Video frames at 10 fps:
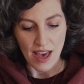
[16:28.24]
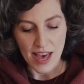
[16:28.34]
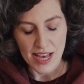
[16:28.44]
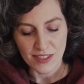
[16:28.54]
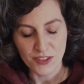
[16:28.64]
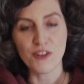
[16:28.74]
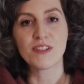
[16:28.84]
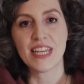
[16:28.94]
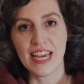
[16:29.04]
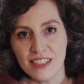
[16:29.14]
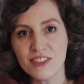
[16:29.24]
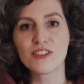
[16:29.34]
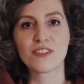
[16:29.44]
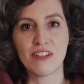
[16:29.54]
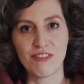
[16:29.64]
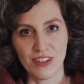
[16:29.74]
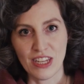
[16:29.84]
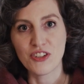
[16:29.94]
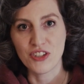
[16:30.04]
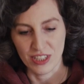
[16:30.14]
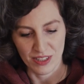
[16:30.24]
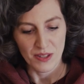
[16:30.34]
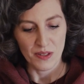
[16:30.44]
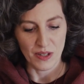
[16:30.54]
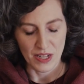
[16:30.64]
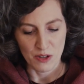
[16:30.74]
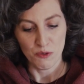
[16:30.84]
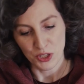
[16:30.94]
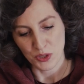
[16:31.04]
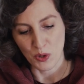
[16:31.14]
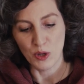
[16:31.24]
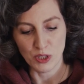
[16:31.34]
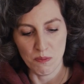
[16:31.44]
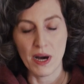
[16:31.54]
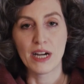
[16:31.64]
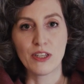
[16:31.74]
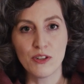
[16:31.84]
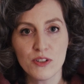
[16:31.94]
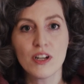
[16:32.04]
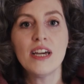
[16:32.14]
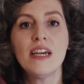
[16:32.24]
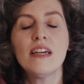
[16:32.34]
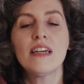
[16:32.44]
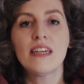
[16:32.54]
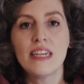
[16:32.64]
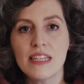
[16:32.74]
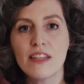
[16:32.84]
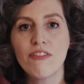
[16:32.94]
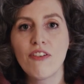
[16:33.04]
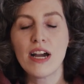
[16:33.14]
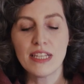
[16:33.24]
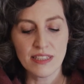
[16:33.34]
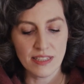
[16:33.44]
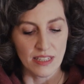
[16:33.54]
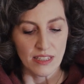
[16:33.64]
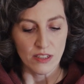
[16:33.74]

And there is another definition, which is also by Jung. He defines